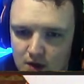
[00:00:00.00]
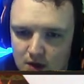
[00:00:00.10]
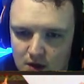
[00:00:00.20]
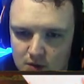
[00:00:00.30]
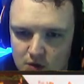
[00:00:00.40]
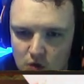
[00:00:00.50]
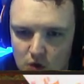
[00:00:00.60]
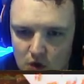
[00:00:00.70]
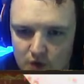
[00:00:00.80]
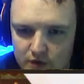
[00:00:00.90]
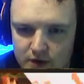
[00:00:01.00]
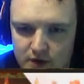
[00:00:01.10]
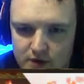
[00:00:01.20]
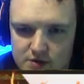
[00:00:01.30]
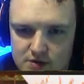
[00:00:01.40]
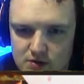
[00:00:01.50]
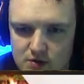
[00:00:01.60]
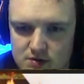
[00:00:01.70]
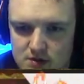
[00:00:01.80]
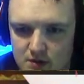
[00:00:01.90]
I'll go over here and see. You can
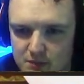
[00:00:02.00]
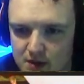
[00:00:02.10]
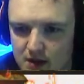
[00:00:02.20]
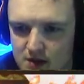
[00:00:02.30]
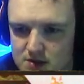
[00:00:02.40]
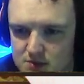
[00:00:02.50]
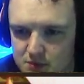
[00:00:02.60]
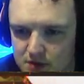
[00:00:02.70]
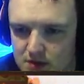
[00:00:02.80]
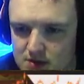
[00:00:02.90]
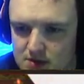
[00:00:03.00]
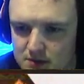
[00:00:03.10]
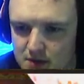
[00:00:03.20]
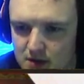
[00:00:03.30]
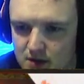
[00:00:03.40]
see a pickaxe is pretty easy to make.